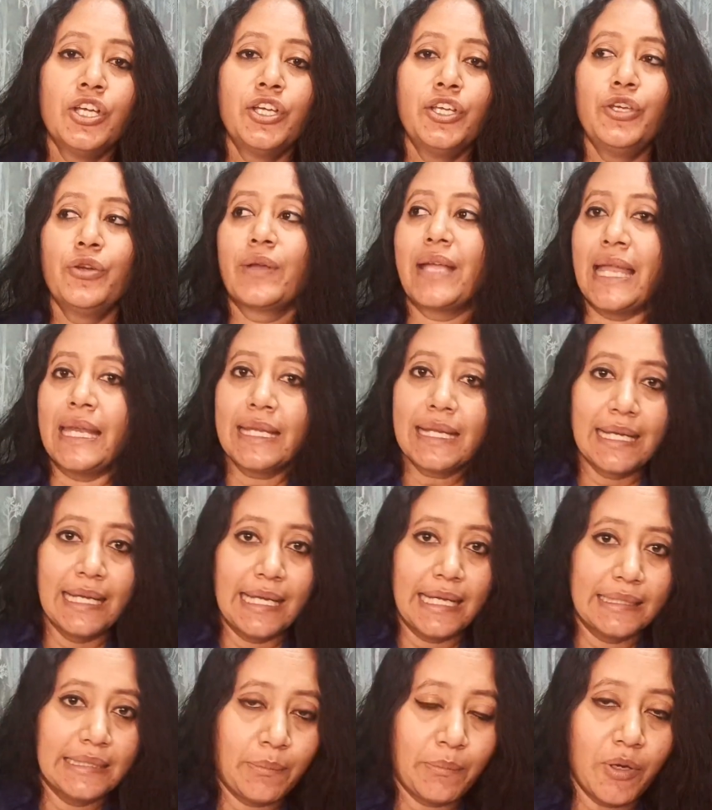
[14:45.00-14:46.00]
you can
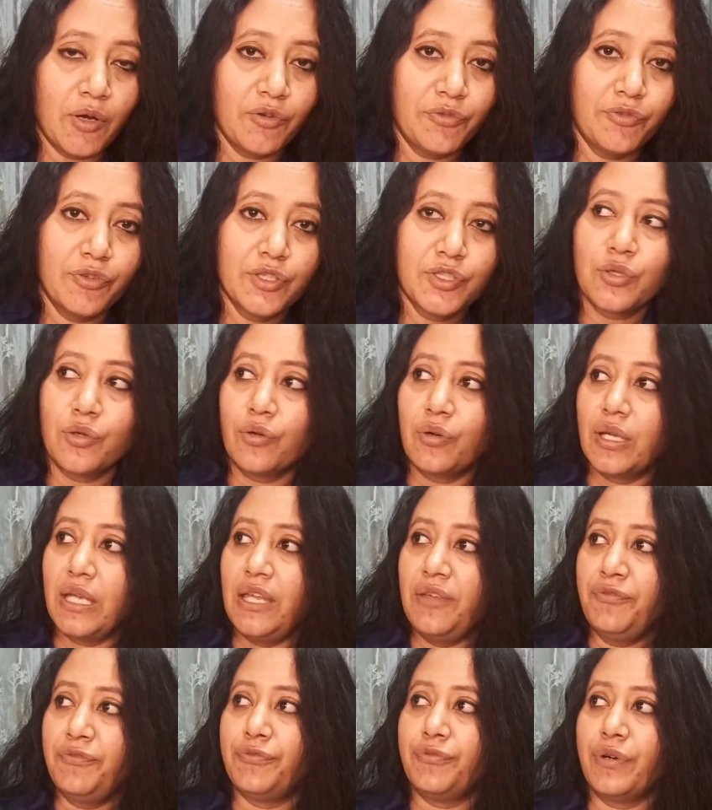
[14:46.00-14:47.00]
clear them off. So
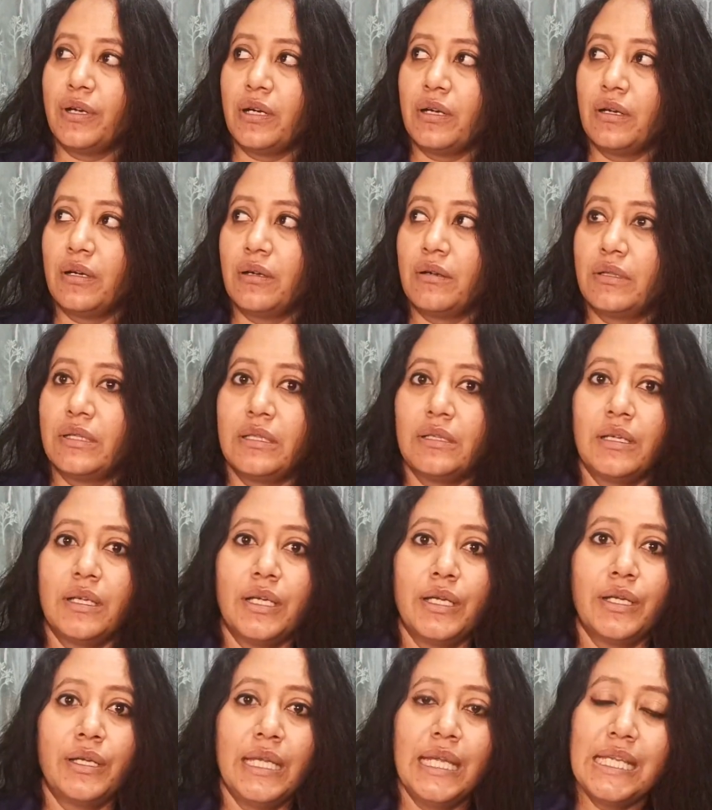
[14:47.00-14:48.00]
if
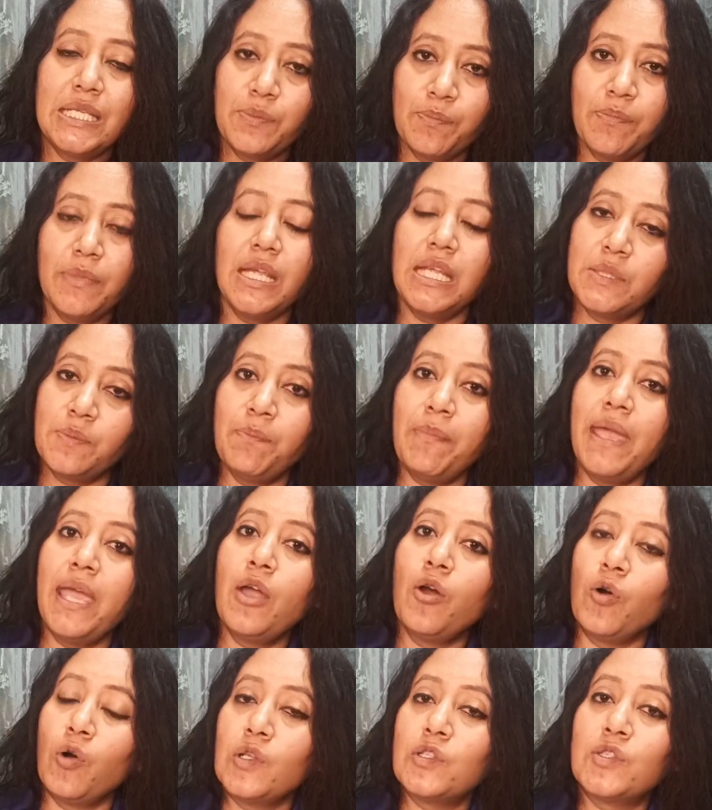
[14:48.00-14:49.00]
it
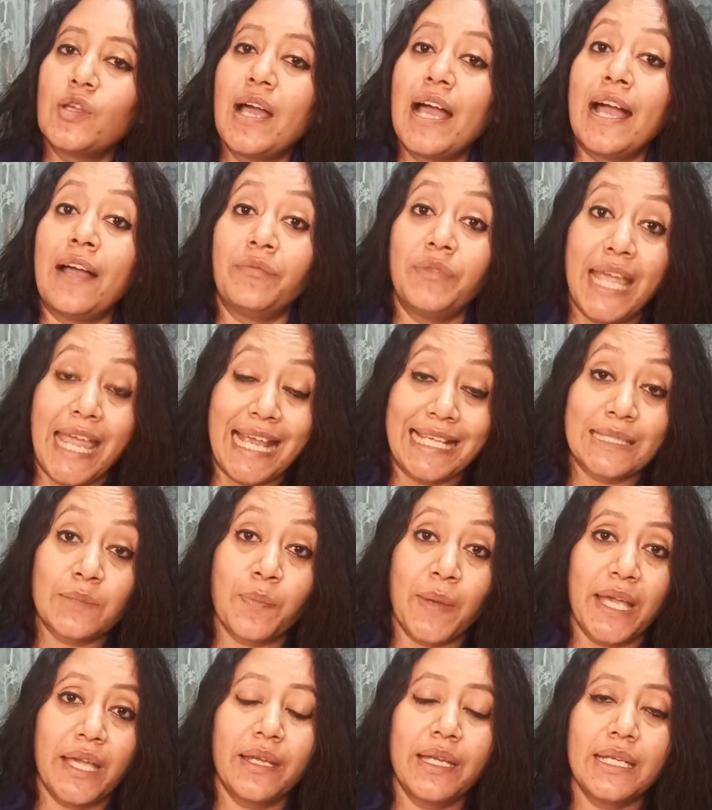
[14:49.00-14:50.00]
may also have the
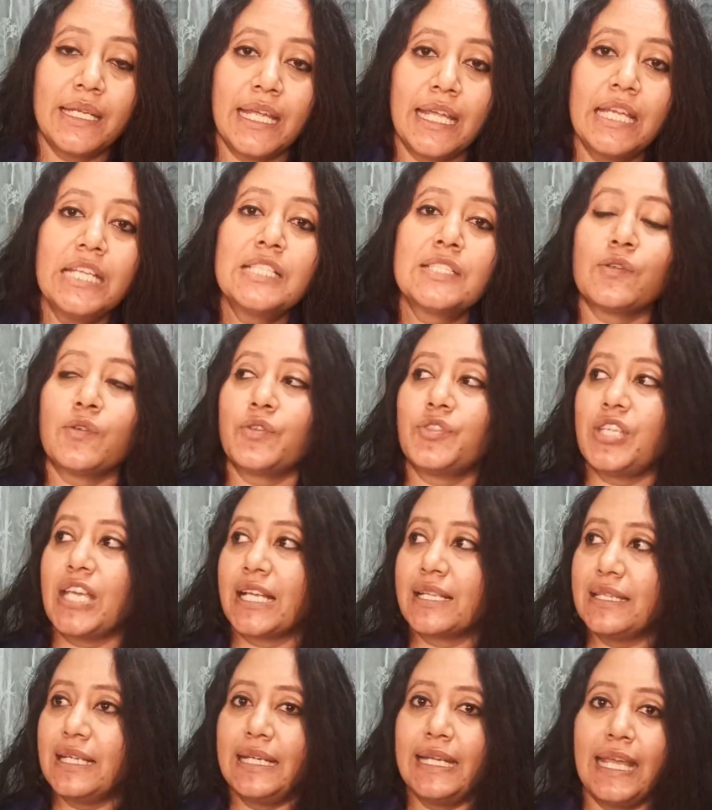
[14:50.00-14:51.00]
expiry date, so
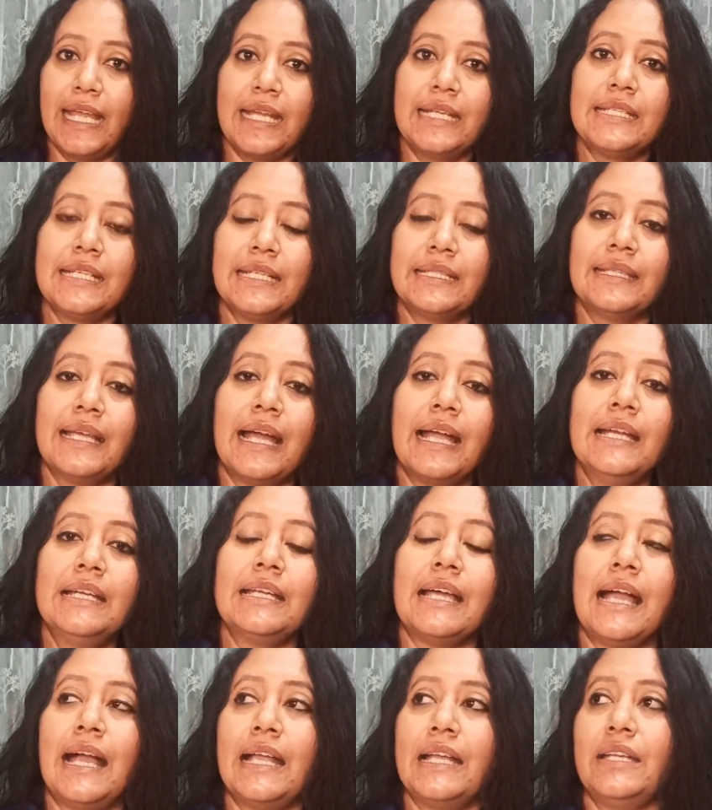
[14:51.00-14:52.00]
check the date in
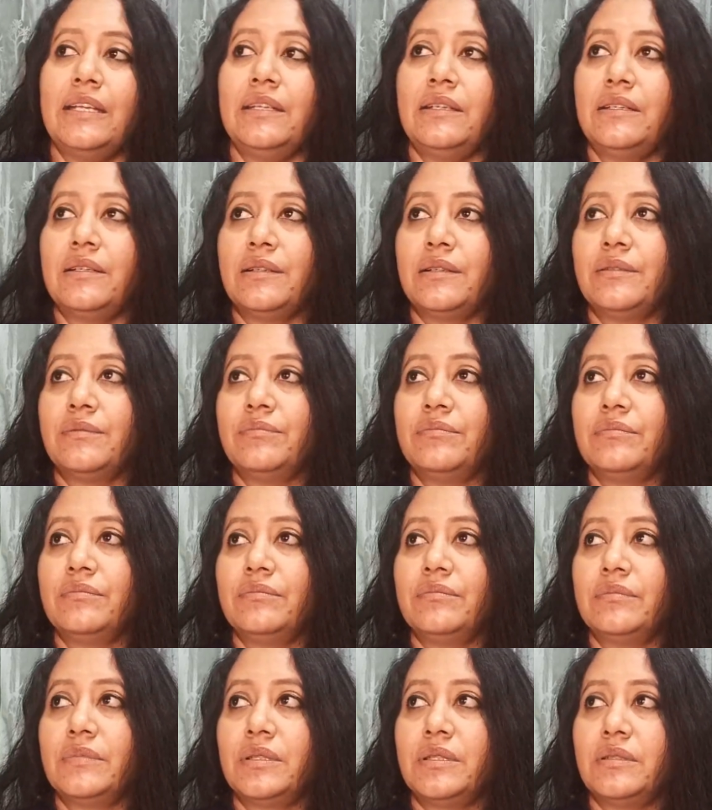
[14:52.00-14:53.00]
that, and
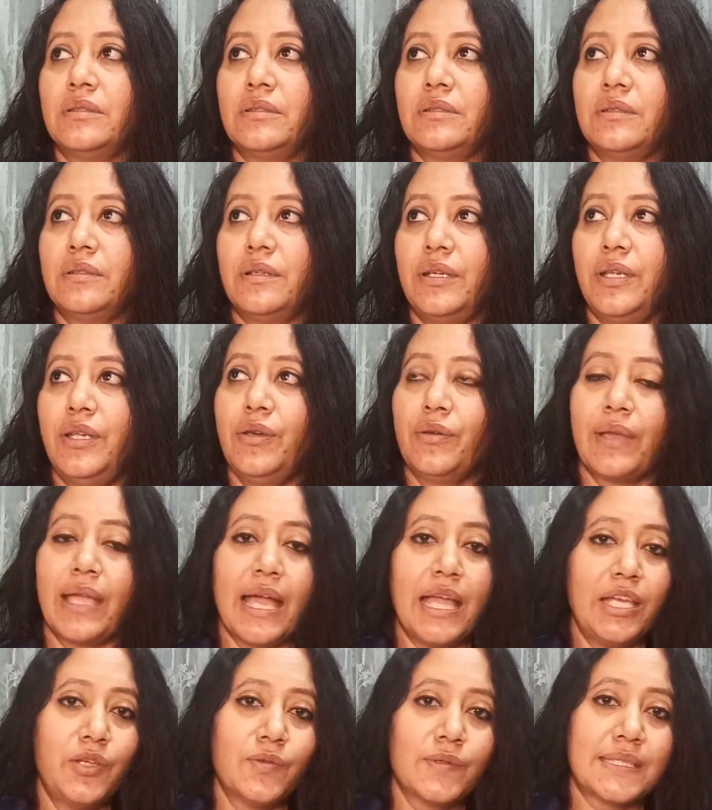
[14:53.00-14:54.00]
you
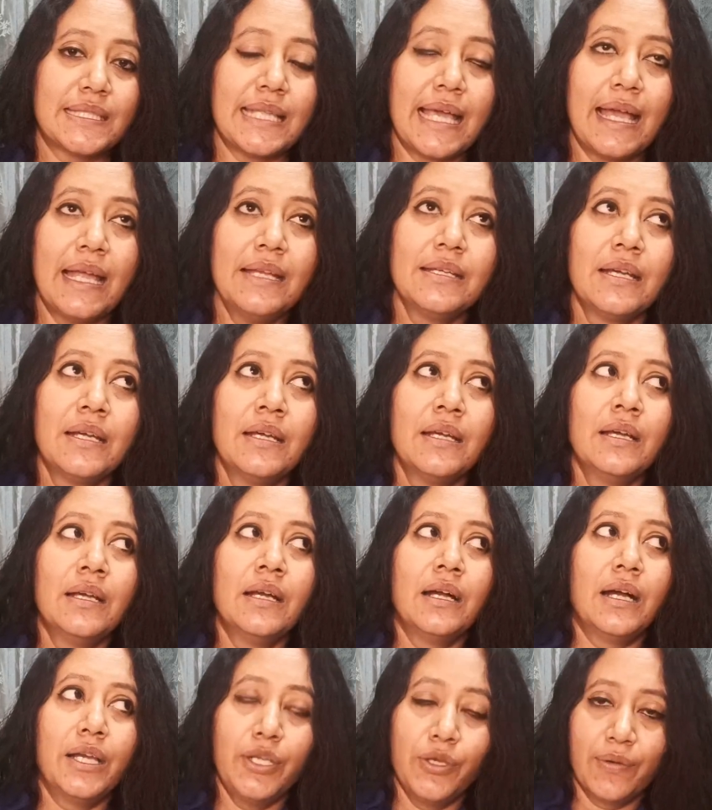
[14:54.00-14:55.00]
can use that.
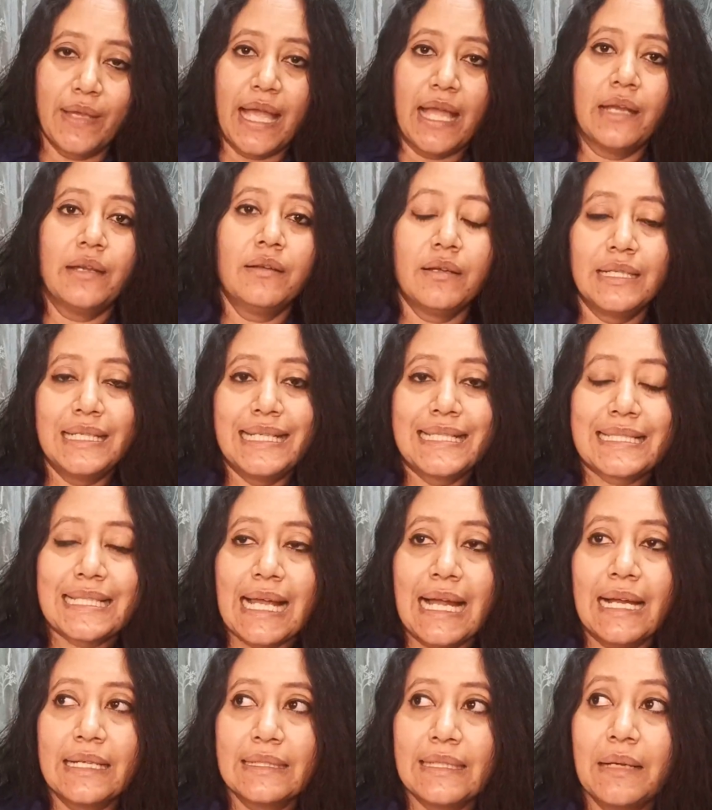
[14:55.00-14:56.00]
You can
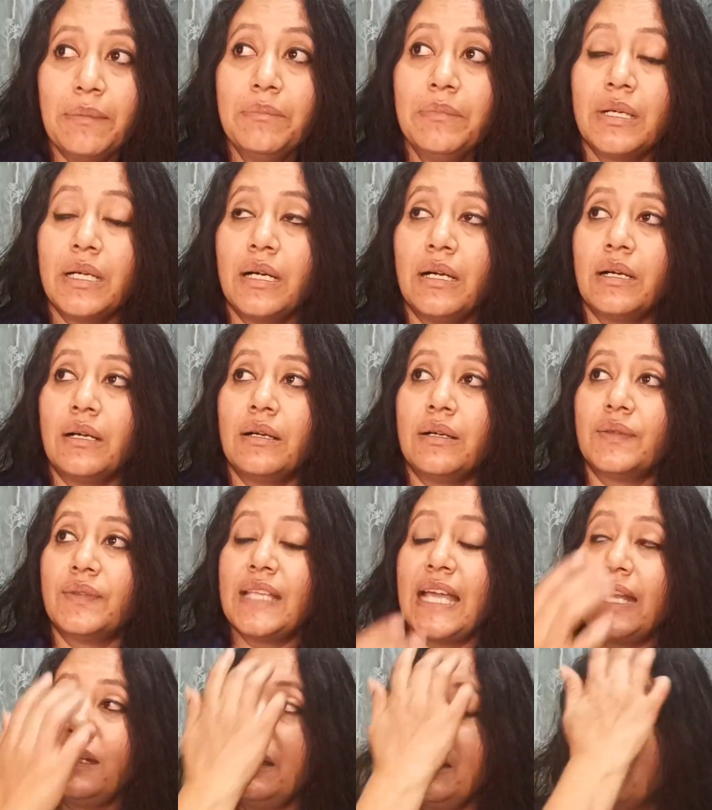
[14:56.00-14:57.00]
discard them.
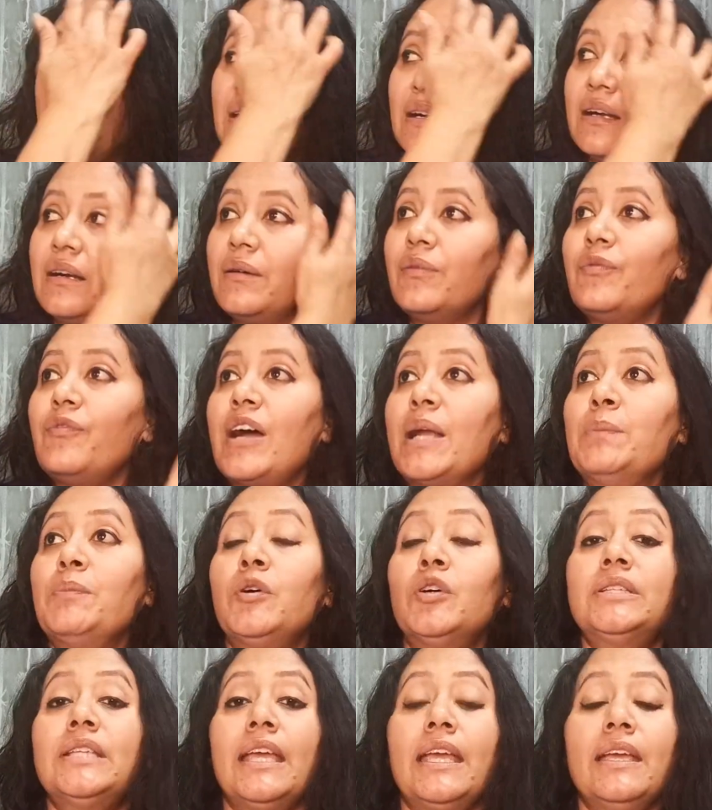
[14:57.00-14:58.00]
Then one
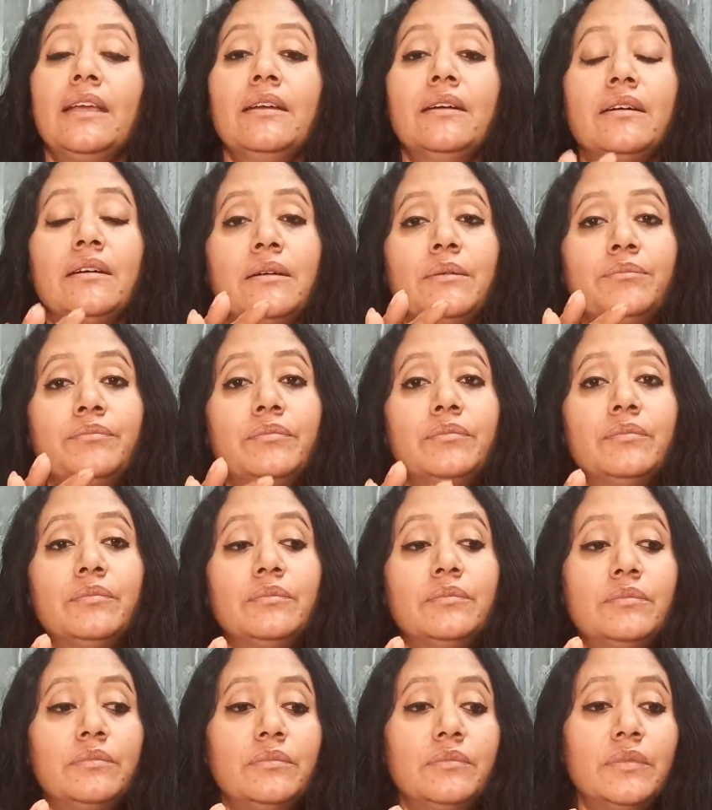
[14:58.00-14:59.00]
more thing,
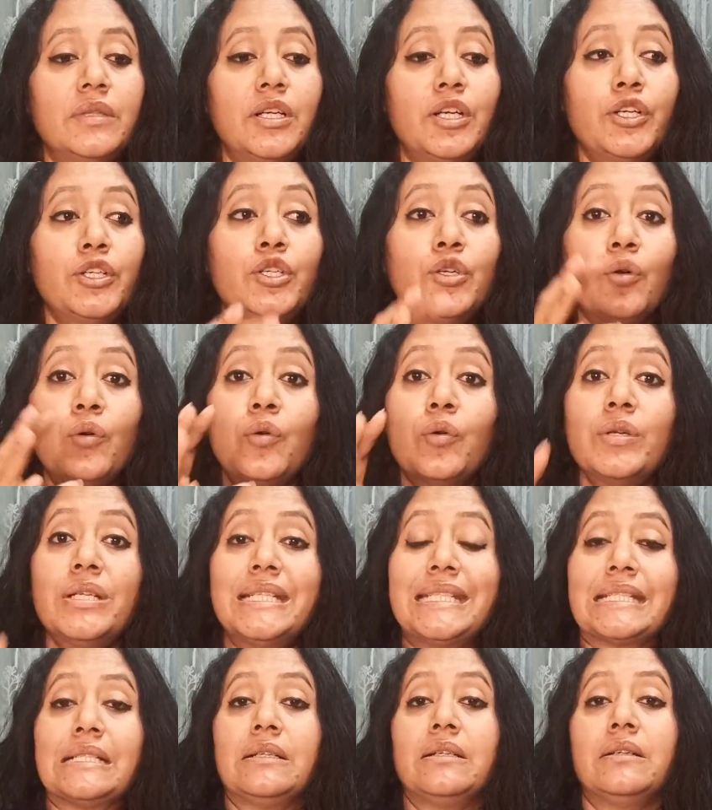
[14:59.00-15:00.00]
don't